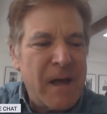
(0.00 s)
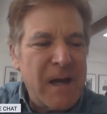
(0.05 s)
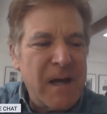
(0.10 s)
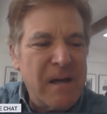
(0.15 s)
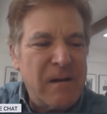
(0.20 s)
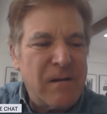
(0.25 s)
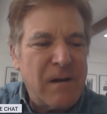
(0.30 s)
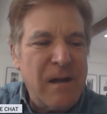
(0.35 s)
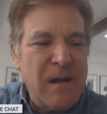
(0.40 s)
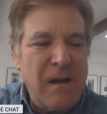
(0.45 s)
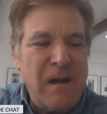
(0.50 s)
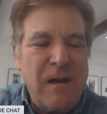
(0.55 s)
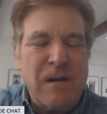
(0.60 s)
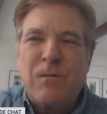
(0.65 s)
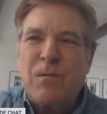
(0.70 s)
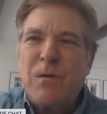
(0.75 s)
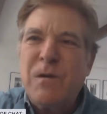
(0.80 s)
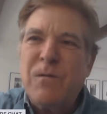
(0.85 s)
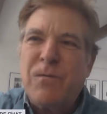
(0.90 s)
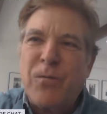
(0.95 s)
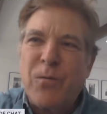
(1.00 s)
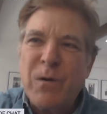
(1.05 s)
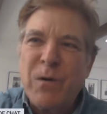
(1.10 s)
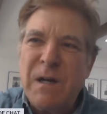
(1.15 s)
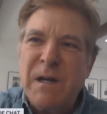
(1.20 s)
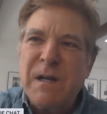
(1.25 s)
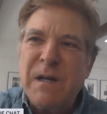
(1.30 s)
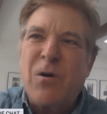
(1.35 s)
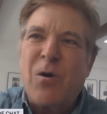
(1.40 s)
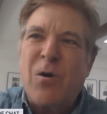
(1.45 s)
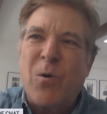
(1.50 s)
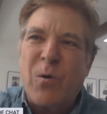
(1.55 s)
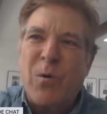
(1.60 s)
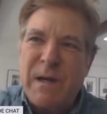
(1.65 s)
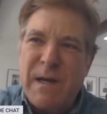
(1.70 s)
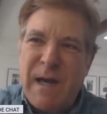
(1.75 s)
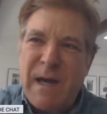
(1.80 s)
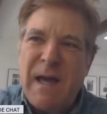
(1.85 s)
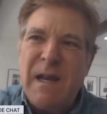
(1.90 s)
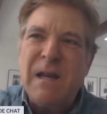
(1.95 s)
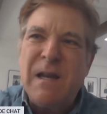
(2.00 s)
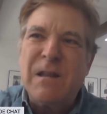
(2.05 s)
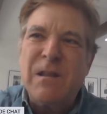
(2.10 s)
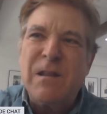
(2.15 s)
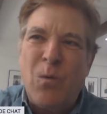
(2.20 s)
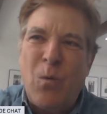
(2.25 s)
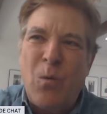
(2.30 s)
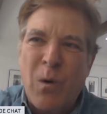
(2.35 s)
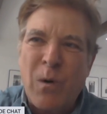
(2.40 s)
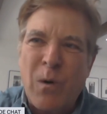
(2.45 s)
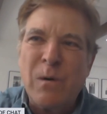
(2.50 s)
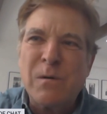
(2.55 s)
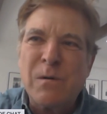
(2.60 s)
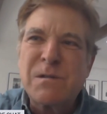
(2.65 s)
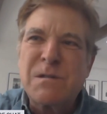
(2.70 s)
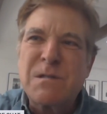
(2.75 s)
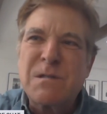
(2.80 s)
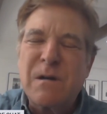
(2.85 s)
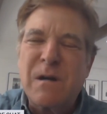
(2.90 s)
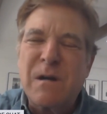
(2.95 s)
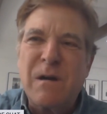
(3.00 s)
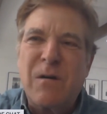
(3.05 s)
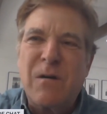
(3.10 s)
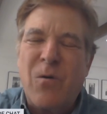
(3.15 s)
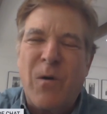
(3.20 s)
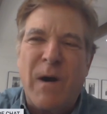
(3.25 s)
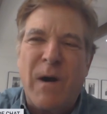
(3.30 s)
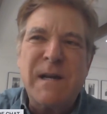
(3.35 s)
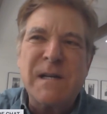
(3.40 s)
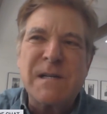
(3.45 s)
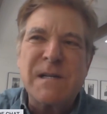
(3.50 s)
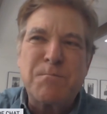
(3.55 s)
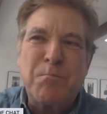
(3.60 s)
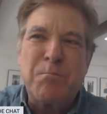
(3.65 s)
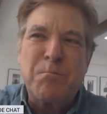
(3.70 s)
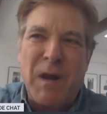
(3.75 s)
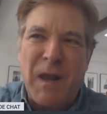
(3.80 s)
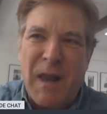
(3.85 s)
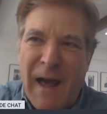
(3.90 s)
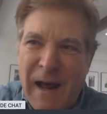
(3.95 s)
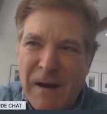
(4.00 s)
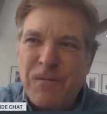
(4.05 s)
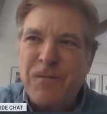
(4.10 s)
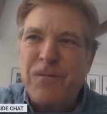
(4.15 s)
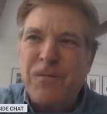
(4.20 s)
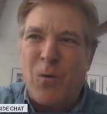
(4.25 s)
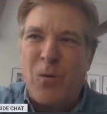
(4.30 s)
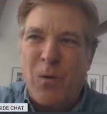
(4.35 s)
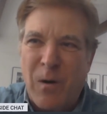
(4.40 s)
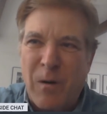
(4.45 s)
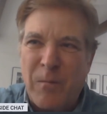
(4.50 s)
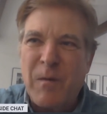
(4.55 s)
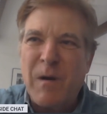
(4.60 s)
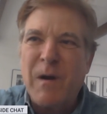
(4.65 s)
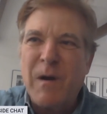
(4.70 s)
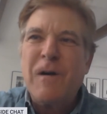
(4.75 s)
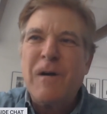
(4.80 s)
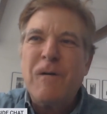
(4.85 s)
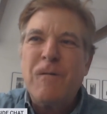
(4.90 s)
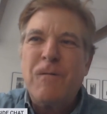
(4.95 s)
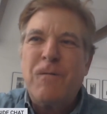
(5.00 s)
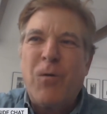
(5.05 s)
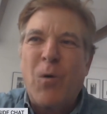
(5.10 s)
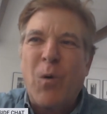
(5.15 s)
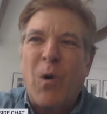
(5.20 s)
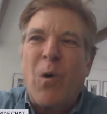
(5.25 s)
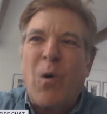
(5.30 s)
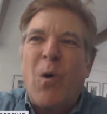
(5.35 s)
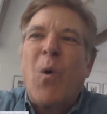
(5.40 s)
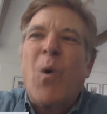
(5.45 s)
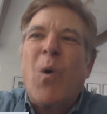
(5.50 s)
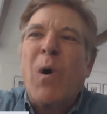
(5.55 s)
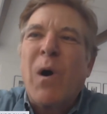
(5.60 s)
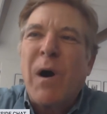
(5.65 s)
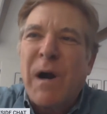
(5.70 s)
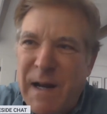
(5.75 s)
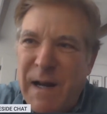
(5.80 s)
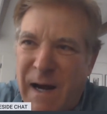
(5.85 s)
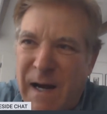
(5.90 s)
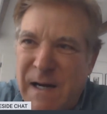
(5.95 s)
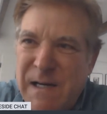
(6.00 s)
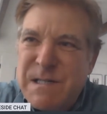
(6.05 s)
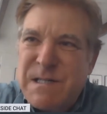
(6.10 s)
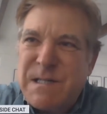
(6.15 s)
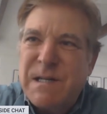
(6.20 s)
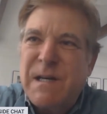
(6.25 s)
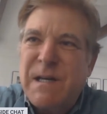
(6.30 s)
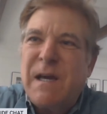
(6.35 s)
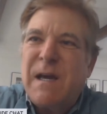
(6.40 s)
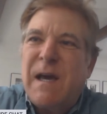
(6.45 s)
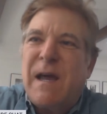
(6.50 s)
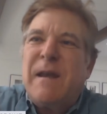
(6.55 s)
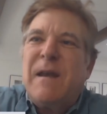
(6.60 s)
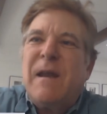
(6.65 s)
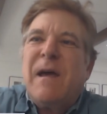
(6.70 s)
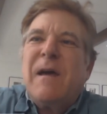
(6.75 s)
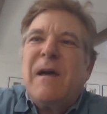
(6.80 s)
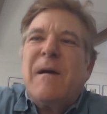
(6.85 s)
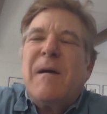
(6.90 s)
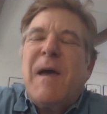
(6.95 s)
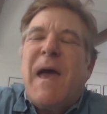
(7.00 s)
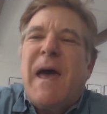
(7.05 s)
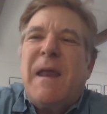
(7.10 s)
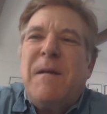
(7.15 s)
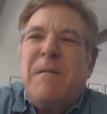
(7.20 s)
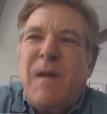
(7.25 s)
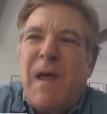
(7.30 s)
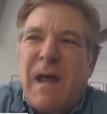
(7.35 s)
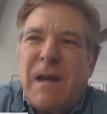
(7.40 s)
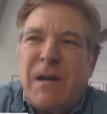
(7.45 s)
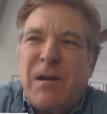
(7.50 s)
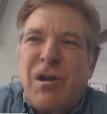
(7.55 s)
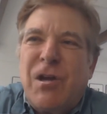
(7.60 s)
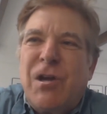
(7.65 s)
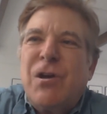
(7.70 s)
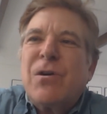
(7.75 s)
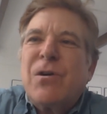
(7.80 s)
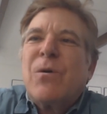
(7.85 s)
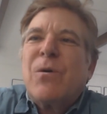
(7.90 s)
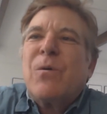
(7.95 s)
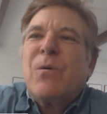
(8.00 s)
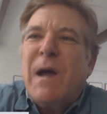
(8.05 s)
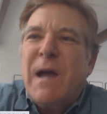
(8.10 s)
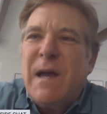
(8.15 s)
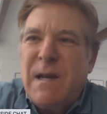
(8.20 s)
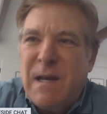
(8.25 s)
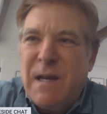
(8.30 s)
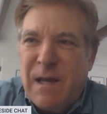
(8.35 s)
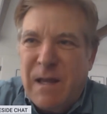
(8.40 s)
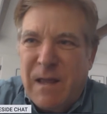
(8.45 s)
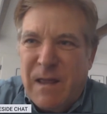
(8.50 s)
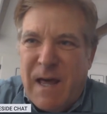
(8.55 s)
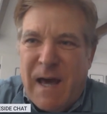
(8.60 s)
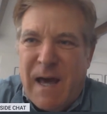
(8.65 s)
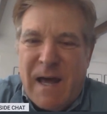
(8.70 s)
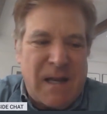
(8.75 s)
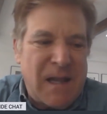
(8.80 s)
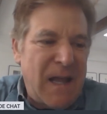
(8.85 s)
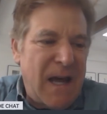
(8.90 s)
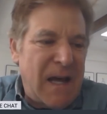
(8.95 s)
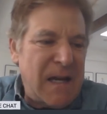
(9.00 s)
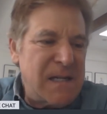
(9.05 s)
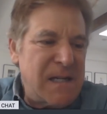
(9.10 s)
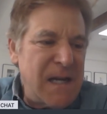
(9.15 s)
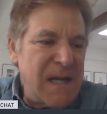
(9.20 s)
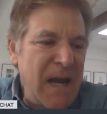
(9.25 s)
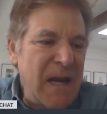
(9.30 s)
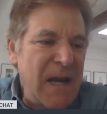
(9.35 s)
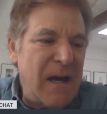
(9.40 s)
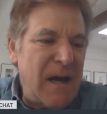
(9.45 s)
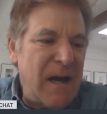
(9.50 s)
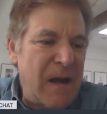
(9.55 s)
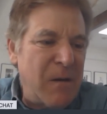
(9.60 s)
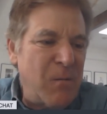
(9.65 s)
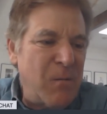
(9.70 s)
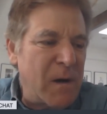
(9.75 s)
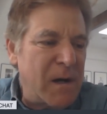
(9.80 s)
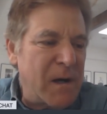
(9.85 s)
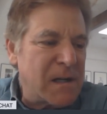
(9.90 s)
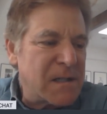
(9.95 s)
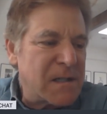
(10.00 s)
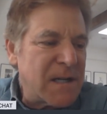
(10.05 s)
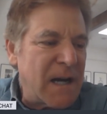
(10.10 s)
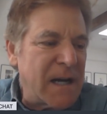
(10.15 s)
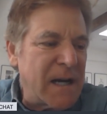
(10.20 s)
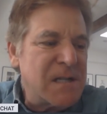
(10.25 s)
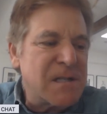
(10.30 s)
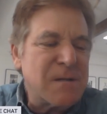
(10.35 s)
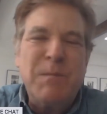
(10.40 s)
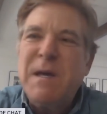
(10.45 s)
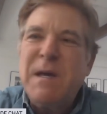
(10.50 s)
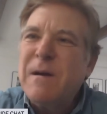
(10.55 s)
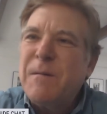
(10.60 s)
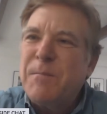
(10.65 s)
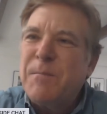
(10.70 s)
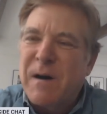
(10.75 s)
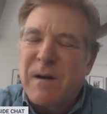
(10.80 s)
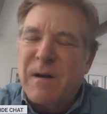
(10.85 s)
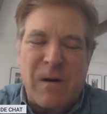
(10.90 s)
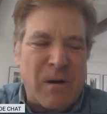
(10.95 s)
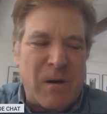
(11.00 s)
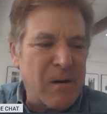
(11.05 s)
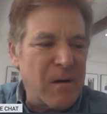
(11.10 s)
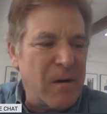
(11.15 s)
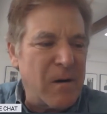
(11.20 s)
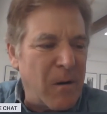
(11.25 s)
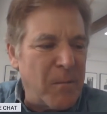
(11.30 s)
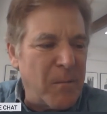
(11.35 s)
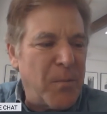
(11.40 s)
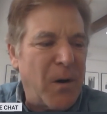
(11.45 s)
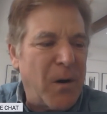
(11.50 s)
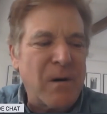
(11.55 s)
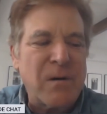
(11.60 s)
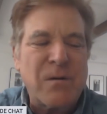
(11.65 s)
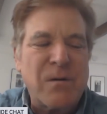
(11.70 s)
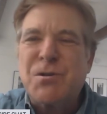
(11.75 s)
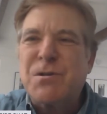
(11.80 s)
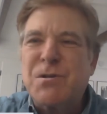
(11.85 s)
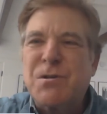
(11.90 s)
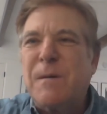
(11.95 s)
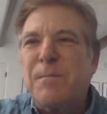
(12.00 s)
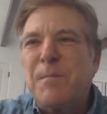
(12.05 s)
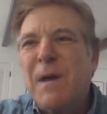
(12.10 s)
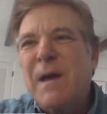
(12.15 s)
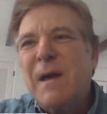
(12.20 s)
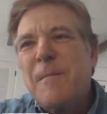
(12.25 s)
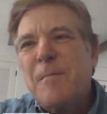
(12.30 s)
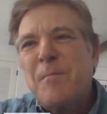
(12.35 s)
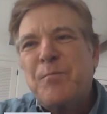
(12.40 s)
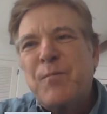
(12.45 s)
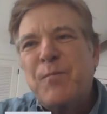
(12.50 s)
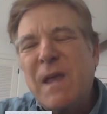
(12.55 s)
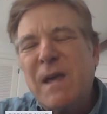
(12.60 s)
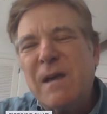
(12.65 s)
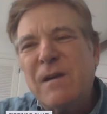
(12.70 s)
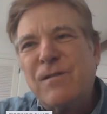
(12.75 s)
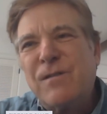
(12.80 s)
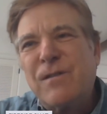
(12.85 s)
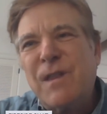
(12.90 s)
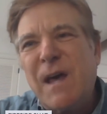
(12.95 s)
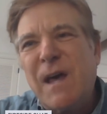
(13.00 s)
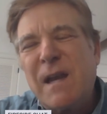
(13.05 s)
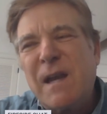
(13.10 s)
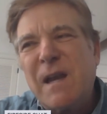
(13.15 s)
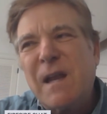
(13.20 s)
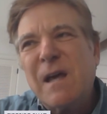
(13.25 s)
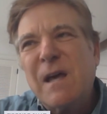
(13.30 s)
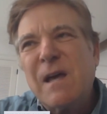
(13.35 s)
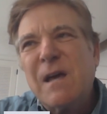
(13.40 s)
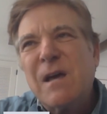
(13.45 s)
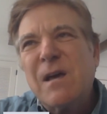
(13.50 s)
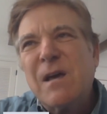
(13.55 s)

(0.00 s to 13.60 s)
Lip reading: you've really created the world's greatest platform for organizing and curating that data. And what excites me about our partnership is that